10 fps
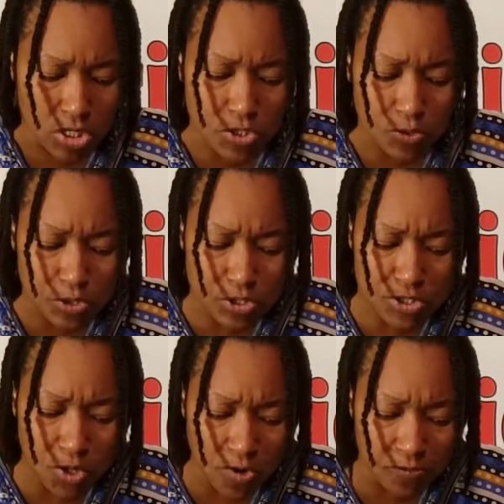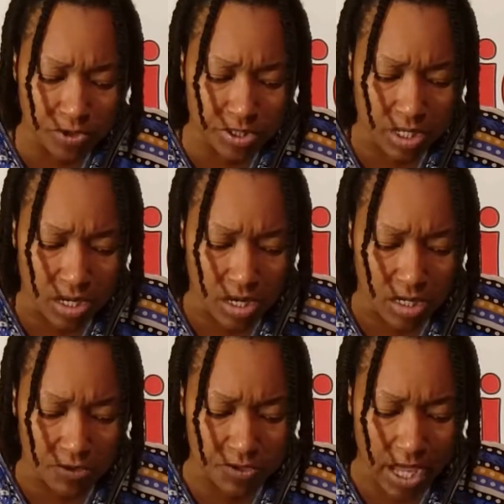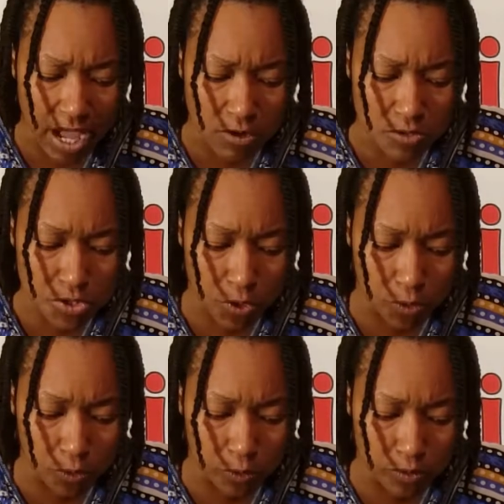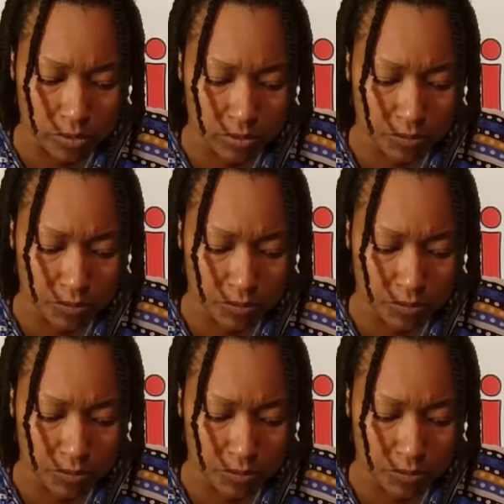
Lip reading: So the servant of the household